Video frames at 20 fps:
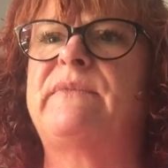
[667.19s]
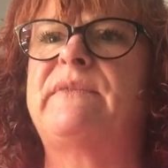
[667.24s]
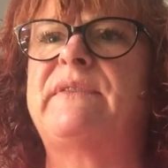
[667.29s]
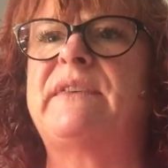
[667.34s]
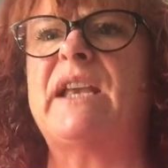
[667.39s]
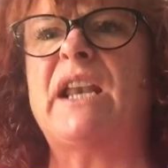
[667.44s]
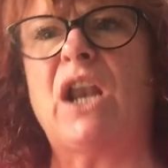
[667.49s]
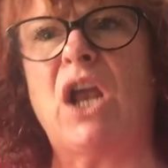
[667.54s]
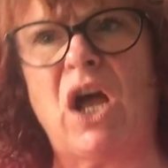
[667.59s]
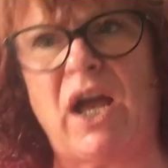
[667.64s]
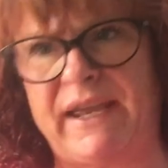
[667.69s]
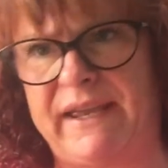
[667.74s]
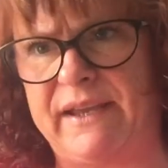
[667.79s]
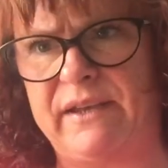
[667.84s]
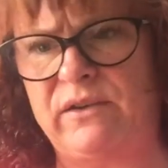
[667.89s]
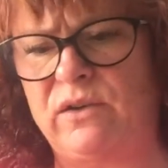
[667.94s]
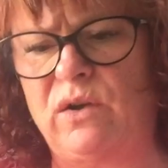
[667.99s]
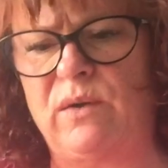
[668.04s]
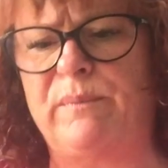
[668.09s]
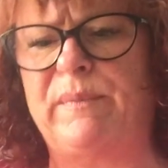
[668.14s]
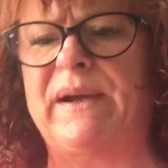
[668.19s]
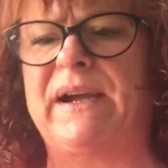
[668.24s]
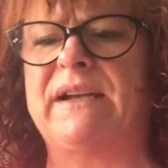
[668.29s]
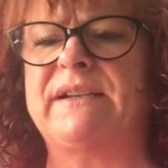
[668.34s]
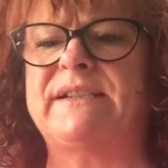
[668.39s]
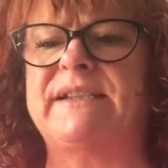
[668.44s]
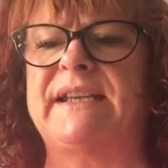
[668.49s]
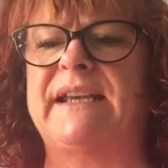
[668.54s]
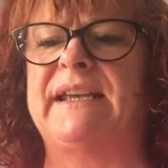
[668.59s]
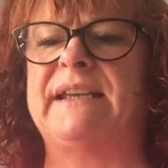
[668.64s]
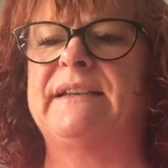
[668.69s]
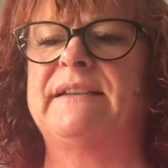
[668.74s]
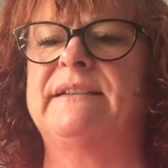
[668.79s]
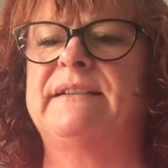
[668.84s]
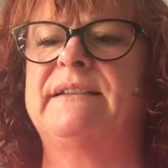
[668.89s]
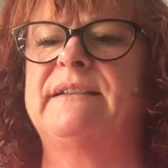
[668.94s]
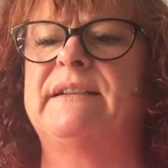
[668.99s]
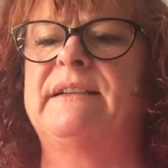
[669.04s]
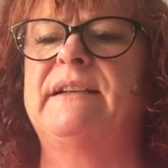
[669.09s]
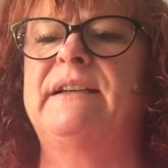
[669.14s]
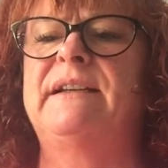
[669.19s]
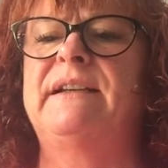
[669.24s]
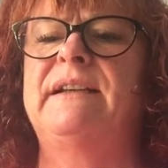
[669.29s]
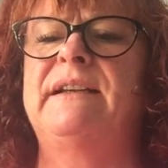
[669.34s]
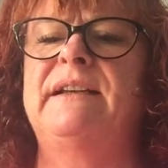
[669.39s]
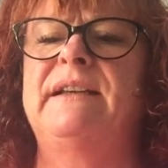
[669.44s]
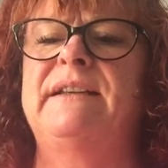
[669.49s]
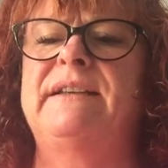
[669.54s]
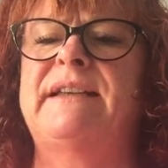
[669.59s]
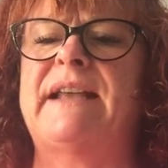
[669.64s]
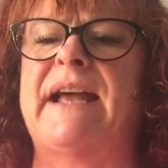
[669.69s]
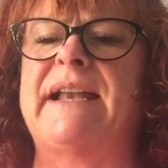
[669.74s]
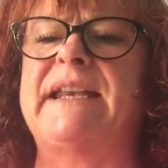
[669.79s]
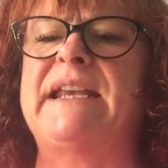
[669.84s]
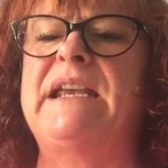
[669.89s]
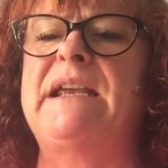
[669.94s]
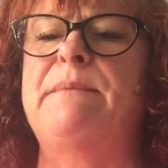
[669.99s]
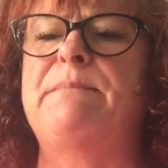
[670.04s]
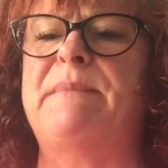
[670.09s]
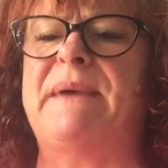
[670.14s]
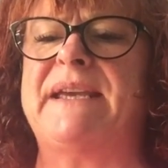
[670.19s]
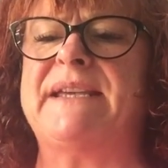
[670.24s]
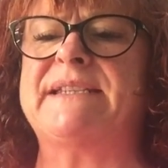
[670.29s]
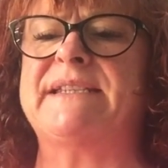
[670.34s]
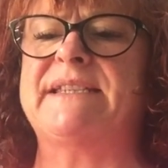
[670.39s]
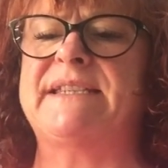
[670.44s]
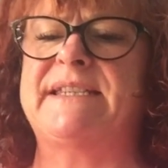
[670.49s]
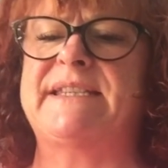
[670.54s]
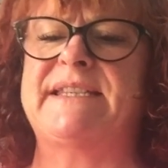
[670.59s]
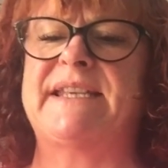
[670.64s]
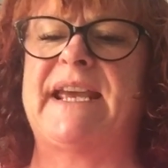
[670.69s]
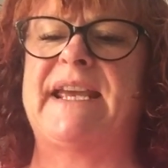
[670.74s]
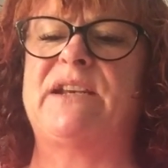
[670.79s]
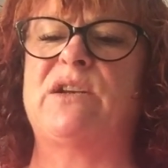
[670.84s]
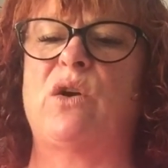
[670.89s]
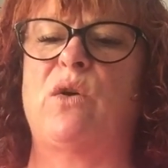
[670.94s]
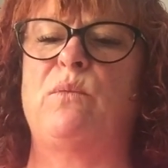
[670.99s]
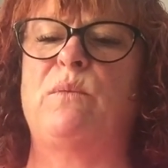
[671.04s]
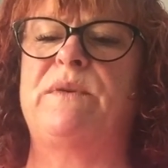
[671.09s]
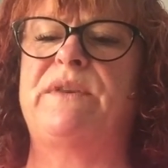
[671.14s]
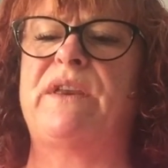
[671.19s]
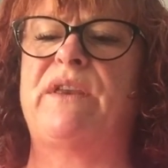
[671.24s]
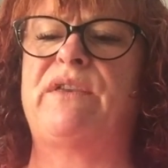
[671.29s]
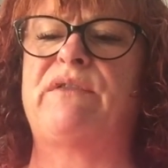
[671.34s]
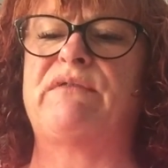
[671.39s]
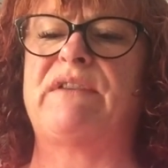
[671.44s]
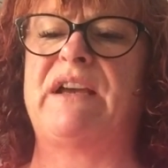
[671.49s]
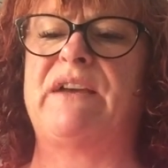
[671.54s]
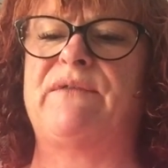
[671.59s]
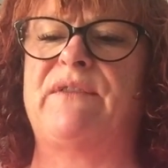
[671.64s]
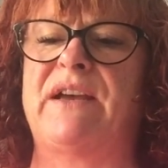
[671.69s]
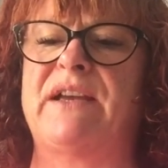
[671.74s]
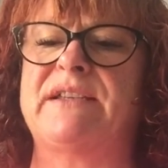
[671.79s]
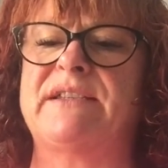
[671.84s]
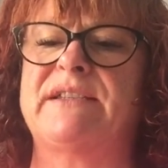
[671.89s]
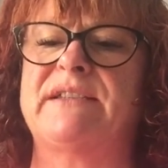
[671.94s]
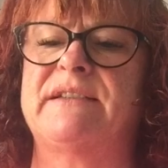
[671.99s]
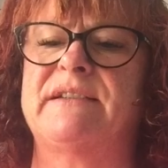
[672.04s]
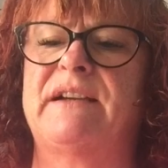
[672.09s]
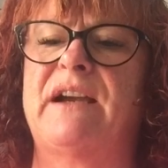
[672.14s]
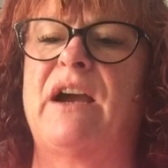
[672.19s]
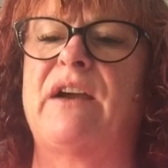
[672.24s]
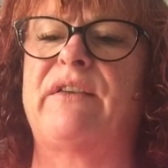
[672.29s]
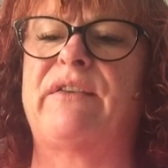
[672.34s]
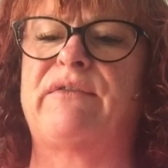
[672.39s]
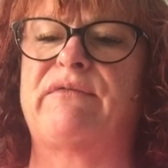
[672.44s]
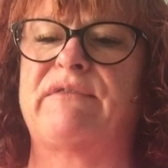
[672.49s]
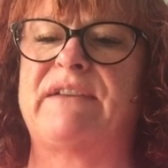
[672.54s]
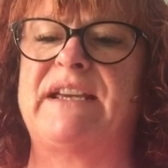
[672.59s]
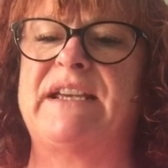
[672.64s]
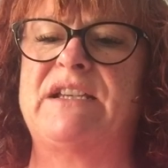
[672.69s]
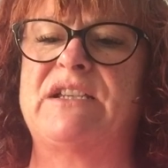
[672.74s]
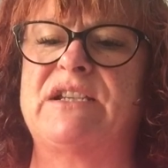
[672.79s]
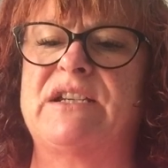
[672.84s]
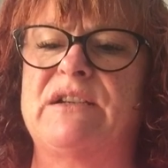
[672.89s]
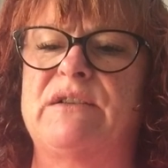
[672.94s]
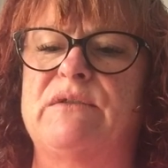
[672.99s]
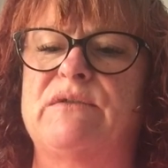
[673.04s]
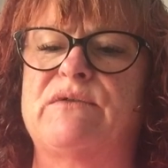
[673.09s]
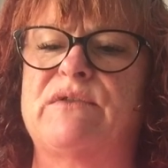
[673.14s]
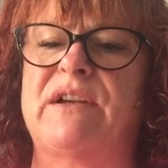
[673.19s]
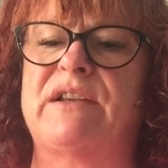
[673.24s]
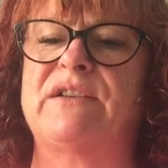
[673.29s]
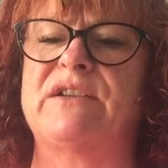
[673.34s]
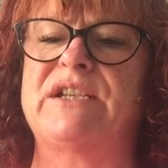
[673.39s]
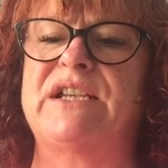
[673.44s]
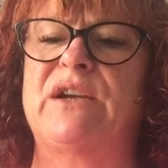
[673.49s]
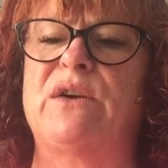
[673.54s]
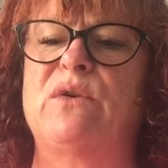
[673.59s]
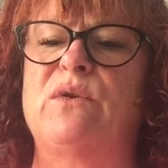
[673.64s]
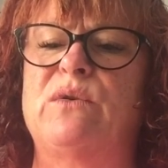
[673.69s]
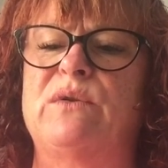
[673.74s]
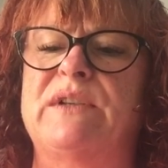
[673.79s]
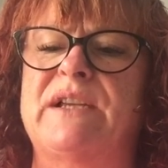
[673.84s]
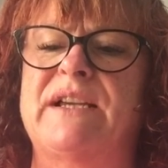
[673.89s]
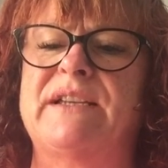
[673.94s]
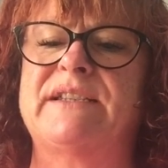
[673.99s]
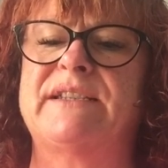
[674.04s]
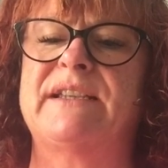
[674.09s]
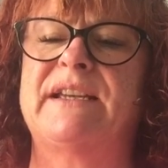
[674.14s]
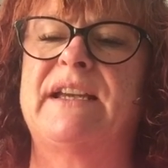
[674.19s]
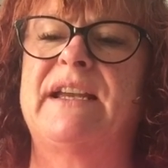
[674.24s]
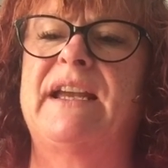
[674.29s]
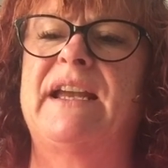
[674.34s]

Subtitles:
The lion, not Bertie. Nanny Mason stayed on with the three of us, her 3 children, she called us,